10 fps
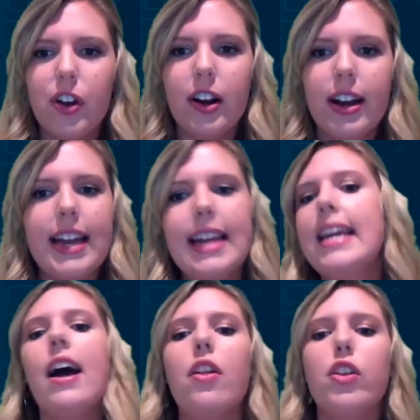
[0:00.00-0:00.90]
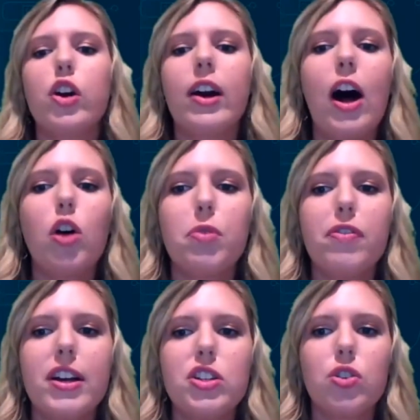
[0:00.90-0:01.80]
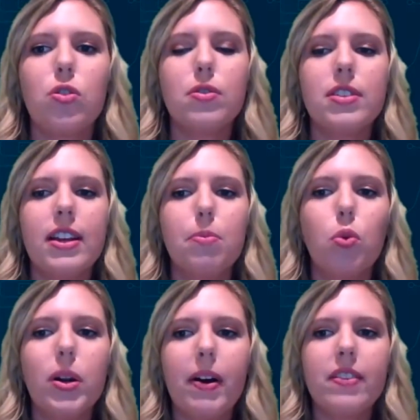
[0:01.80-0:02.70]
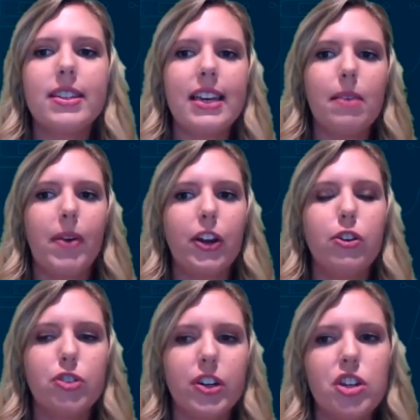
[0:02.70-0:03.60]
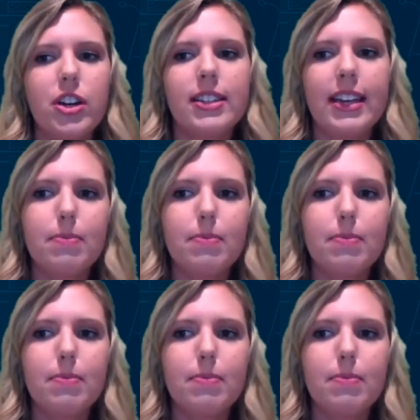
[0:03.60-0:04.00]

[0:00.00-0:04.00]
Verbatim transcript: are there any other health professionals employed by the team, like a nutritionist,